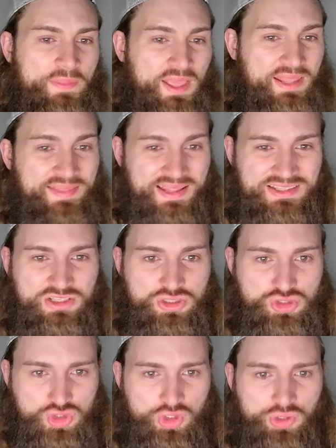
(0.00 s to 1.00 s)
And that's
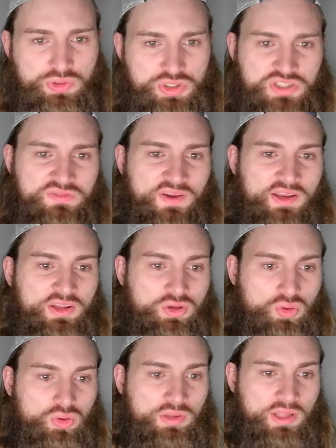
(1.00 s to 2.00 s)
concerning when she's fighting a
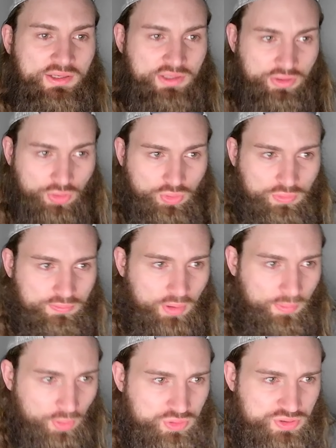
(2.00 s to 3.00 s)
girl like Dione
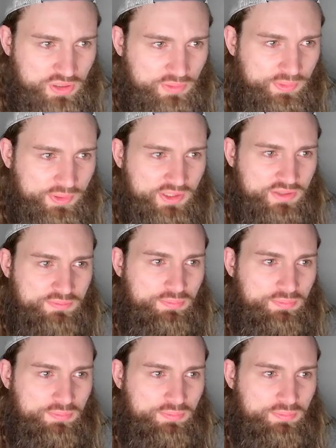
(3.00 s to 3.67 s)
Barbosa because,